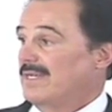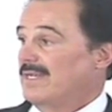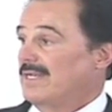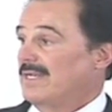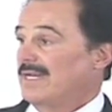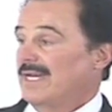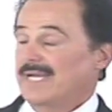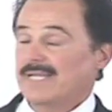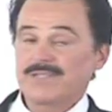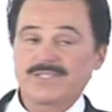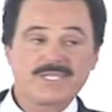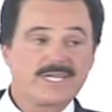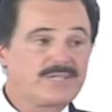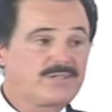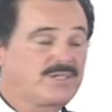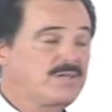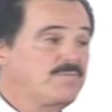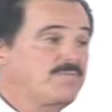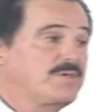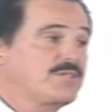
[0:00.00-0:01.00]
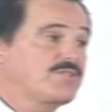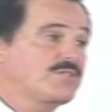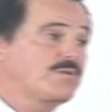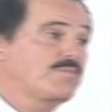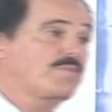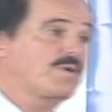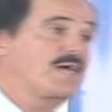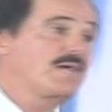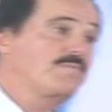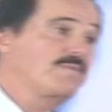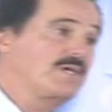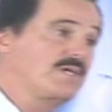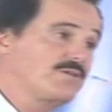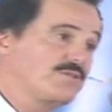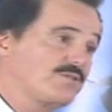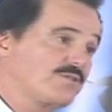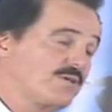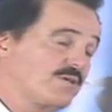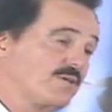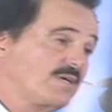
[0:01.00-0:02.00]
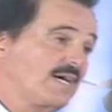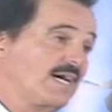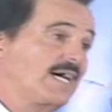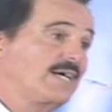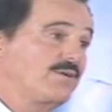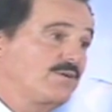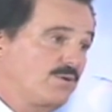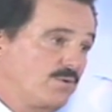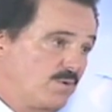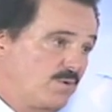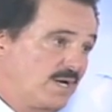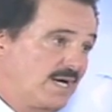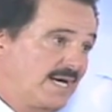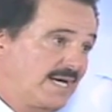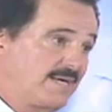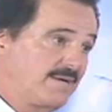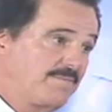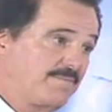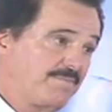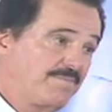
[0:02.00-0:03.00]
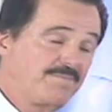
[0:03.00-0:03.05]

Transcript: and said to him, Mr. Prime Minister, I know why.